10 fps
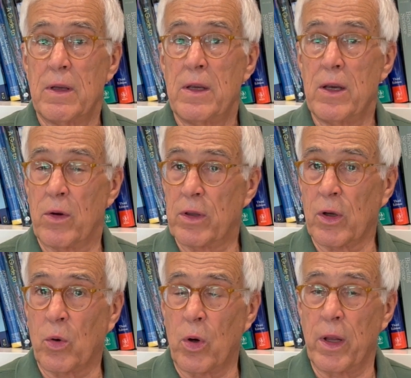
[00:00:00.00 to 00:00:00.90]
here at the
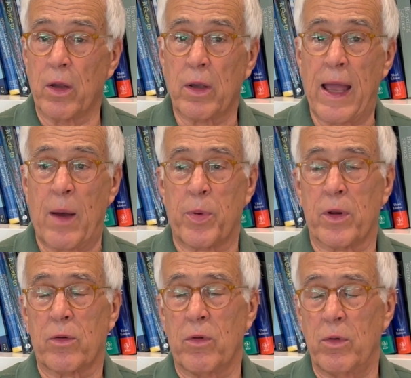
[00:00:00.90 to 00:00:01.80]
Cornell
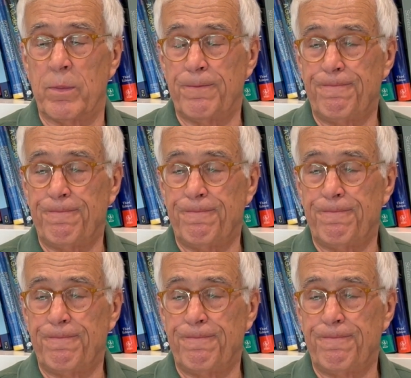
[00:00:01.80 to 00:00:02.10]
Capital Group.